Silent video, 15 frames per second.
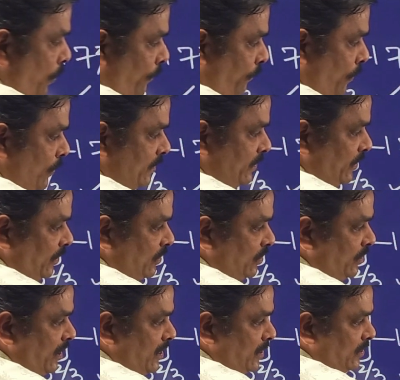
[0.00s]
4, 4,
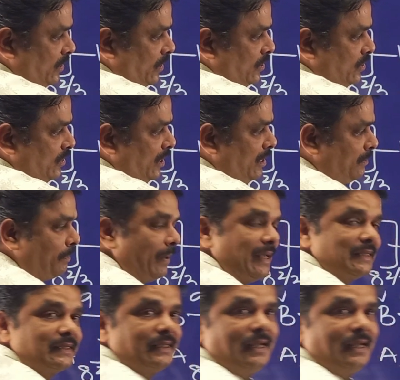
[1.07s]
16. 16 plus